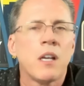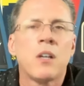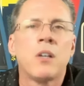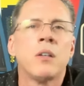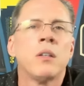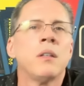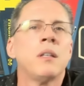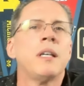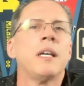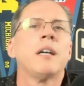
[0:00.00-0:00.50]

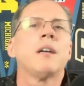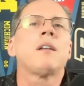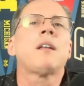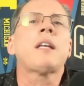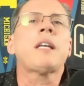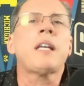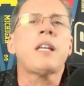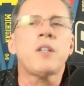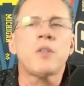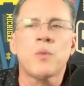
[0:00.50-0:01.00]

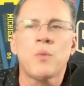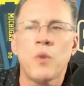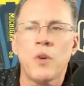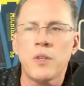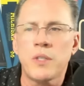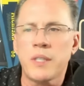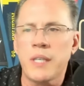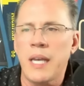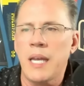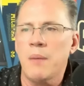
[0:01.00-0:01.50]
Clearly his
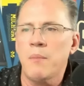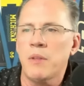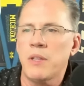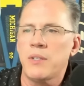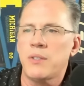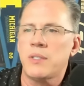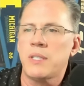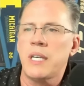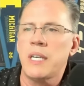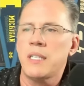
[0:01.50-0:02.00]
worst game of
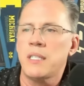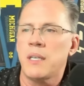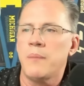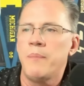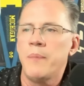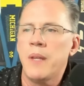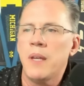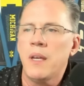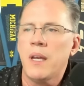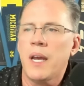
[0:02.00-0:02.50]
the
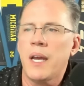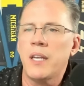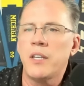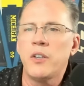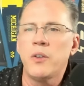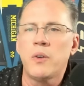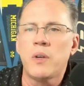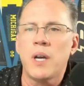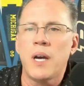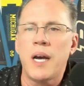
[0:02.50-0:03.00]
season, and
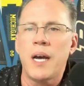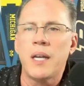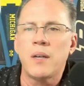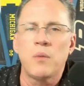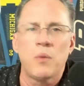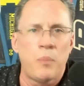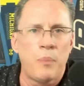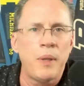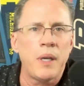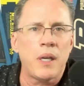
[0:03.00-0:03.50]
UConn
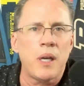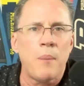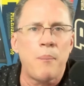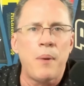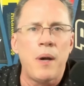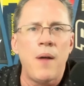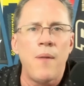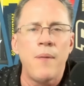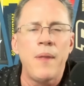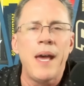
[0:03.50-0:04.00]
will pick
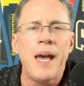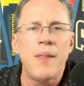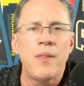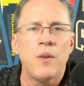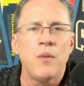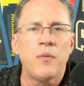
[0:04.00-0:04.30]
up on that.